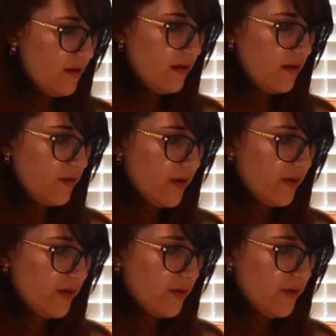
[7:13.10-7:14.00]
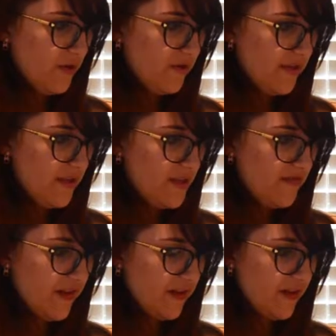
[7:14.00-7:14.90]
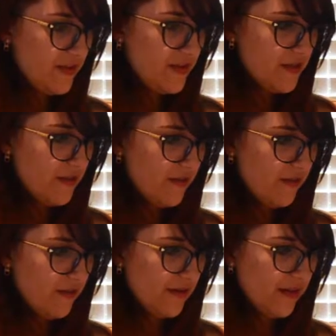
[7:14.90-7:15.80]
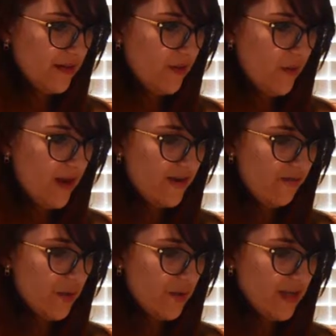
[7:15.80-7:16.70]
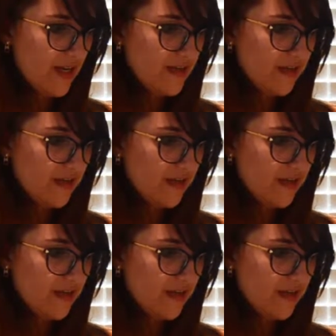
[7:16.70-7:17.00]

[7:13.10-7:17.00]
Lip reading: He quickly removed his fingers, earning a whine of protest.